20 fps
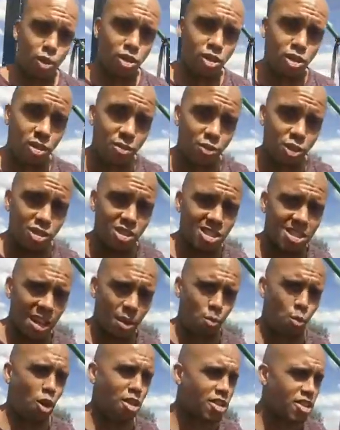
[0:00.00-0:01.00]
done step
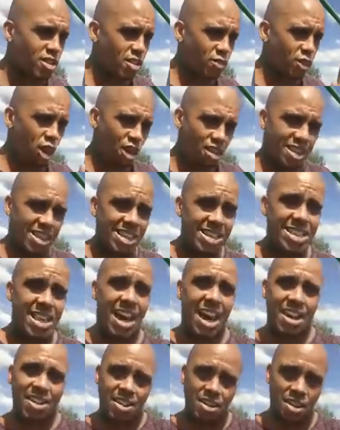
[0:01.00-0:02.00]
one and you've got it in your
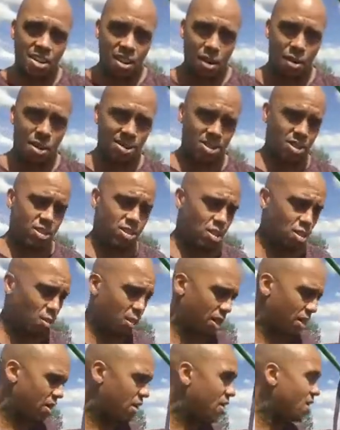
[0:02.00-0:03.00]
head and you know how to do it,
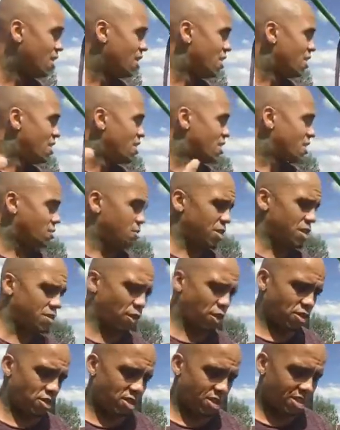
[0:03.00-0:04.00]
you move on
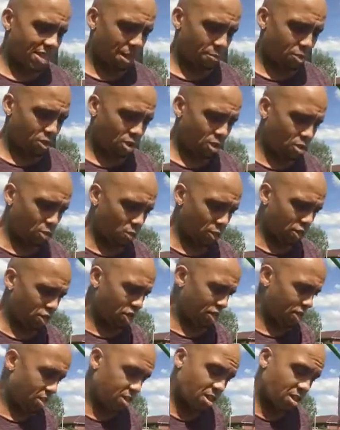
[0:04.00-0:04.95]
to step two, which is